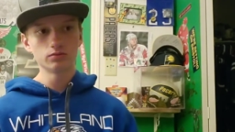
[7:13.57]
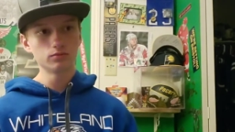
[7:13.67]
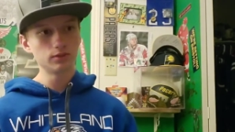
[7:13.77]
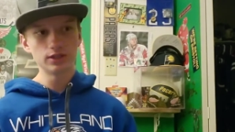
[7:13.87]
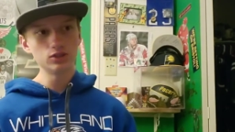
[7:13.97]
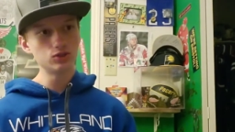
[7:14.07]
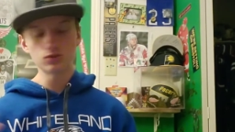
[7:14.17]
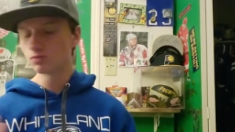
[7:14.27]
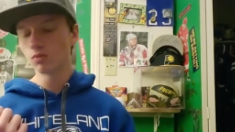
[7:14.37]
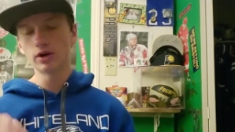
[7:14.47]
he's
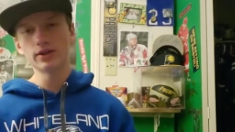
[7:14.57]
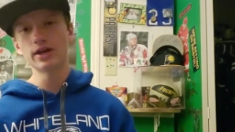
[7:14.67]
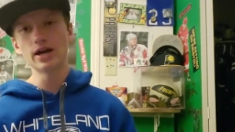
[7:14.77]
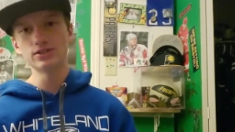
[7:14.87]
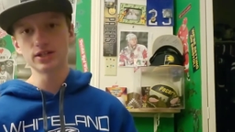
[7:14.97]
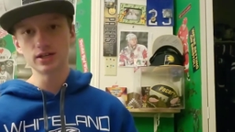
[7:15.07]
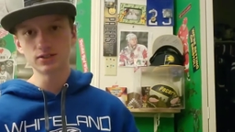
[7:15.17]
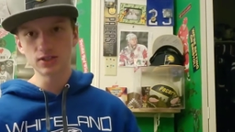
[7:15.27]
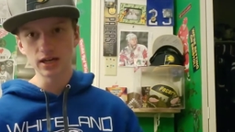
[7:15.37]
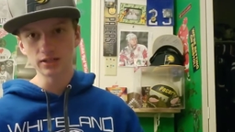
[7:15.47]
one of the guys that
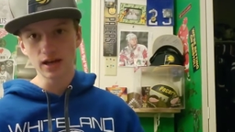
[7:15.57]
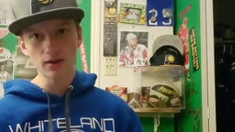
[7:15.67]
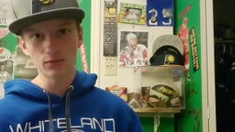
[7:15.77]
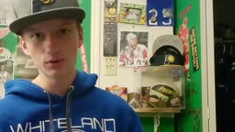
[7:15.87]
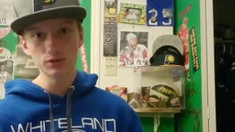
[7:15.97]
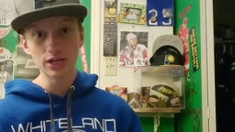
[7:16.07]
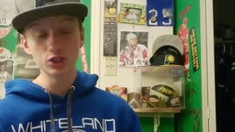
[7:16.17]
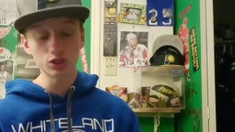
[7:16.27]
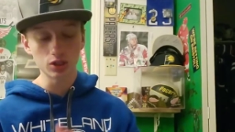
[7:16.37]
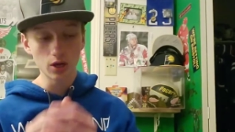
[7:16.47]
gets kicked out of the
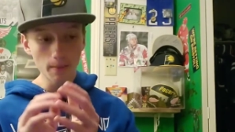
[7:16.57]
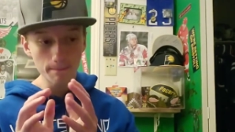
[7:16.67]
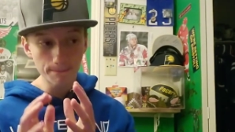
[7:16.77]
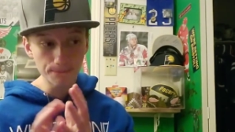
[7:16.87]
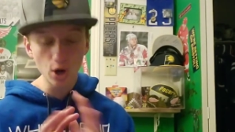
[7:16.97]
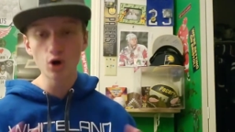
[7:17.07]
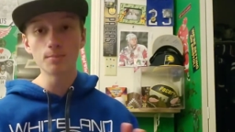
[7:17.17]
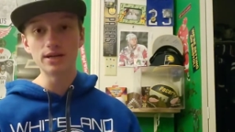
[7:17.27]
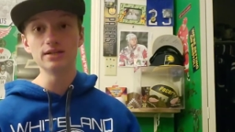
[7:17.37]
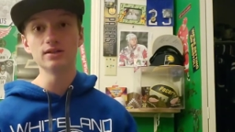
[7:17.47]
rotation
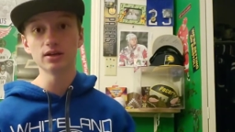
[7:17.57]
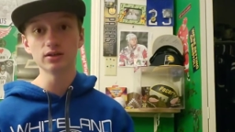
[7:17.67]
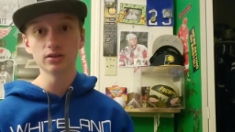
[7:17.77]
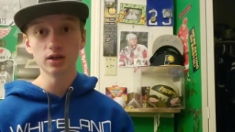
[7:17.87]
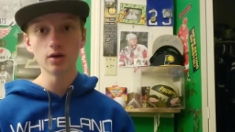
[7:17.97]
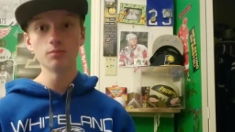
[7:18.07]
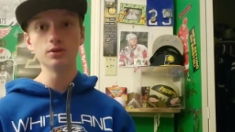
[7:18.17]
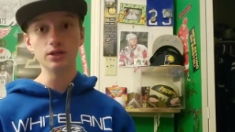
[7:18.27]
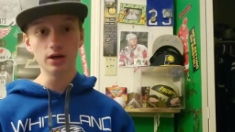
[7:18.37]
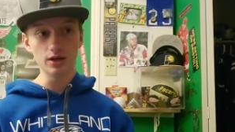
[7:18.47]
permanently
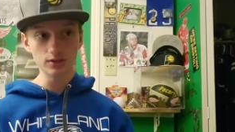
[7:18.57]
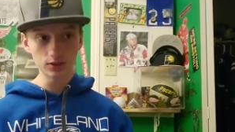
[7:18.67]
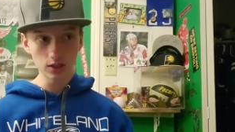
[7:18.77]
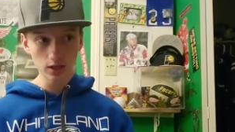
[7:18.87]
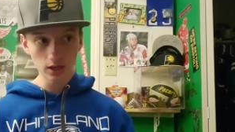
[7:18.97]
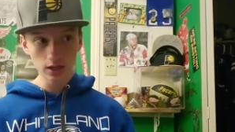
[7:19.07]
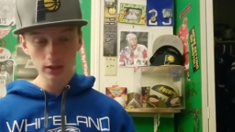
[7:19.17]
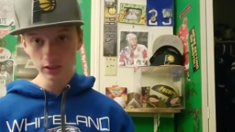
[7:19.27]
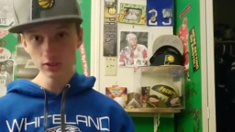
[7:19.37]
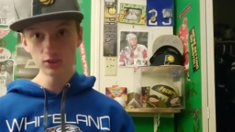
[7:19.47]
because
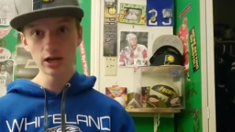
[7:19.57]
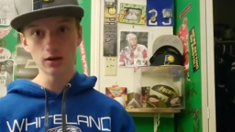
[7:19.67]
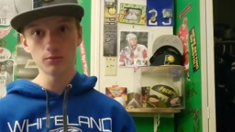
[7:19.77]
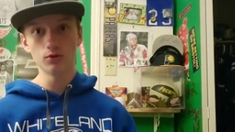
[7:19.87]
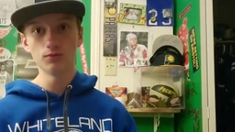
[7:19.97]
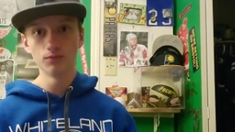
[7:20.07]
he is terrible.